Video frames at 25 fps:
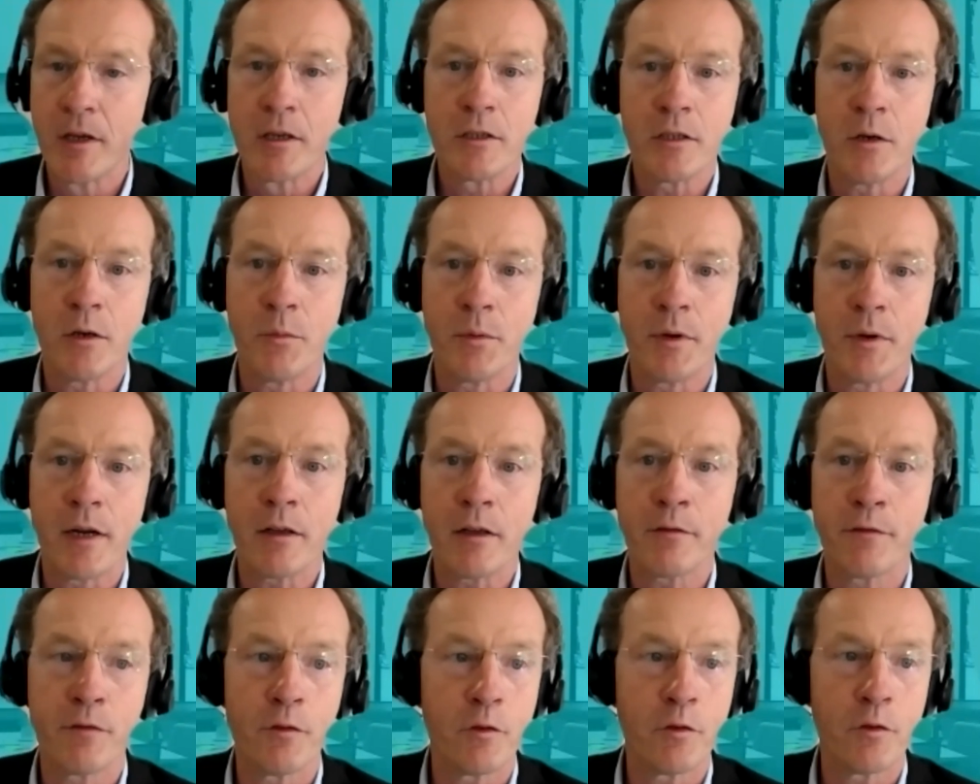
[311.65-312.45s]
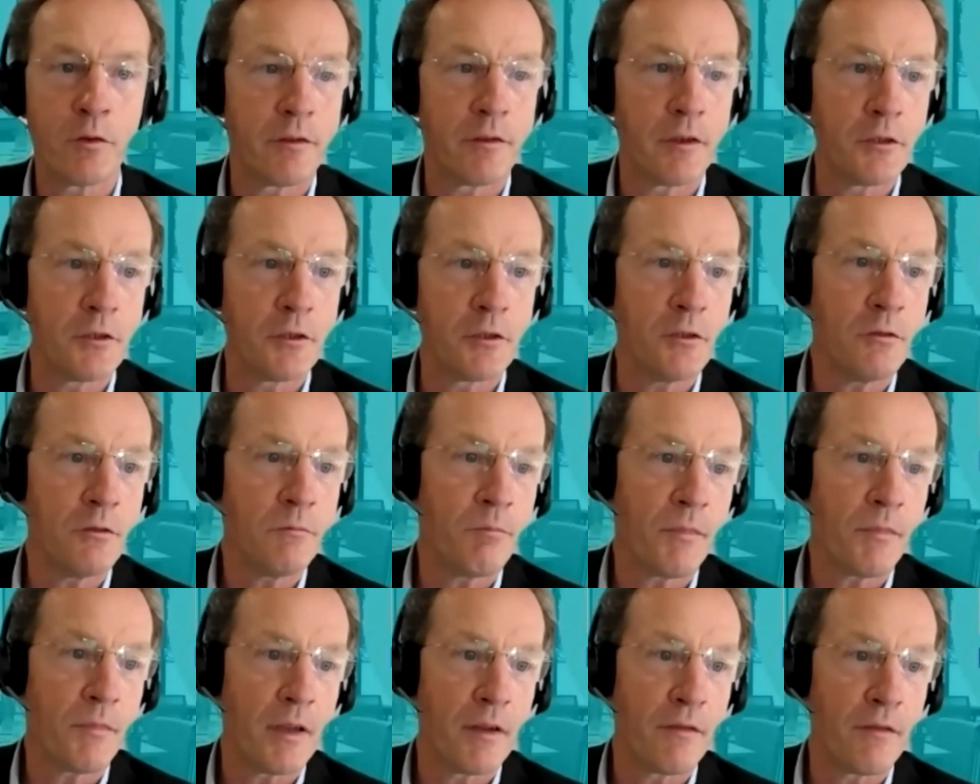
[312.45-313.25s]
So without further ado,
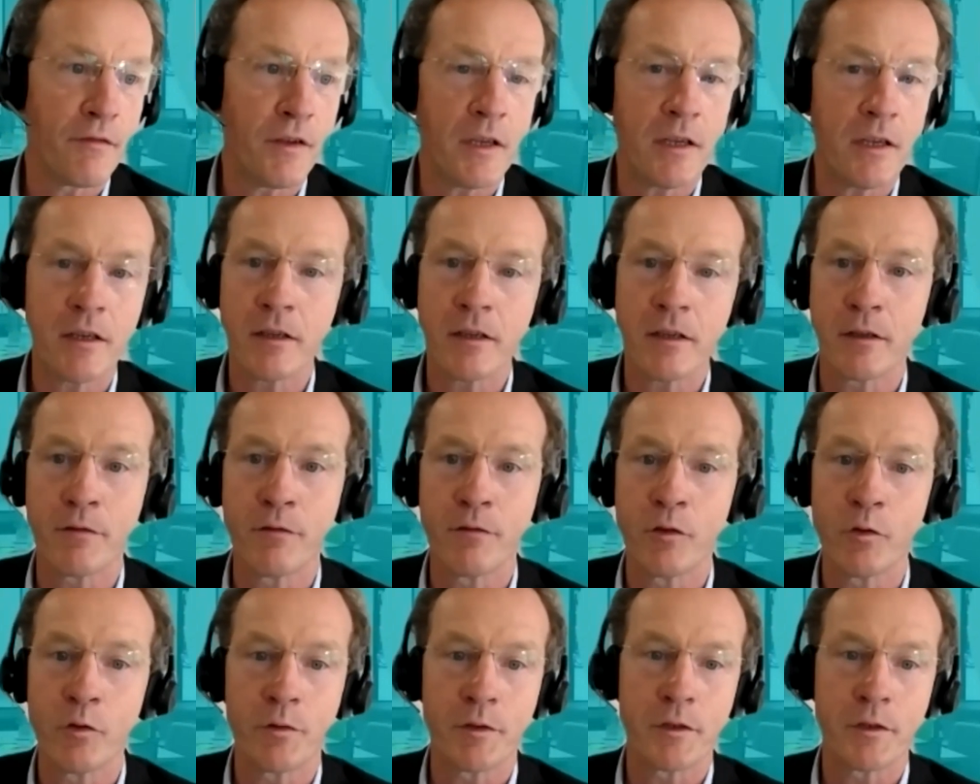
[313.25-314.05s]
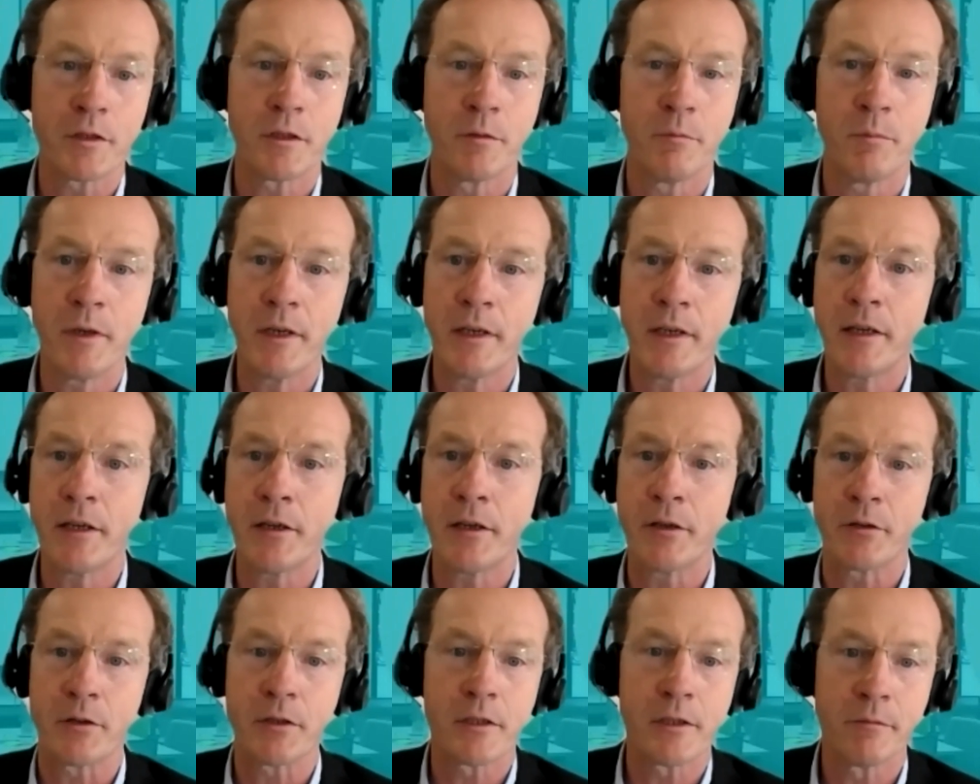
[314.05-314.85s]
Vic, the floor is completely
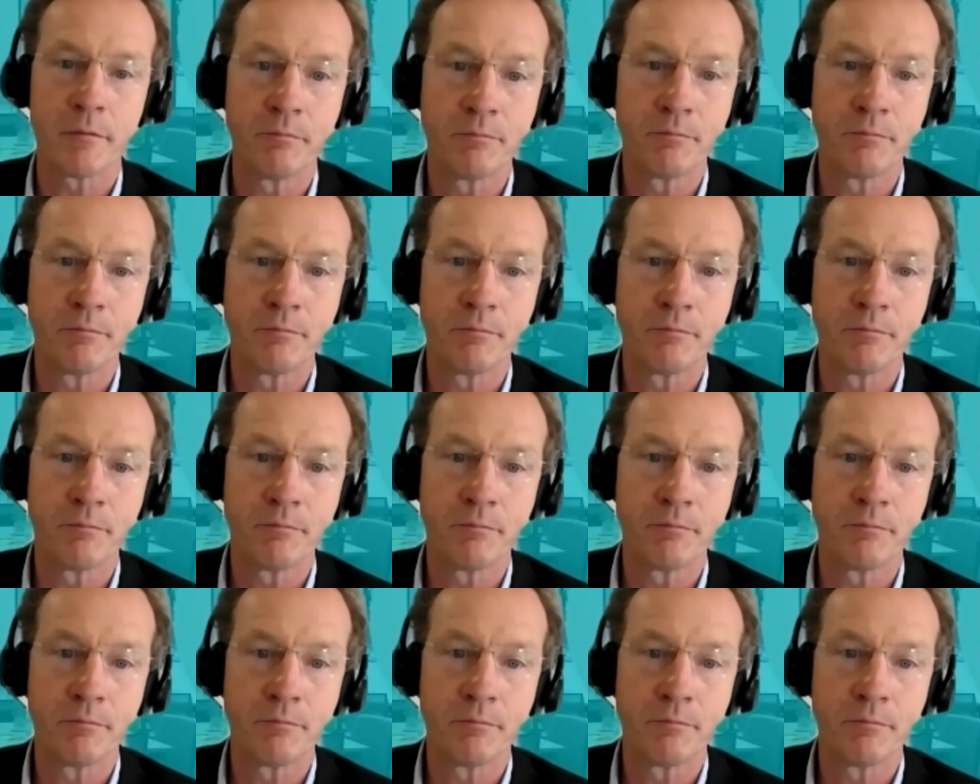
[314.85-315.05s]
yours.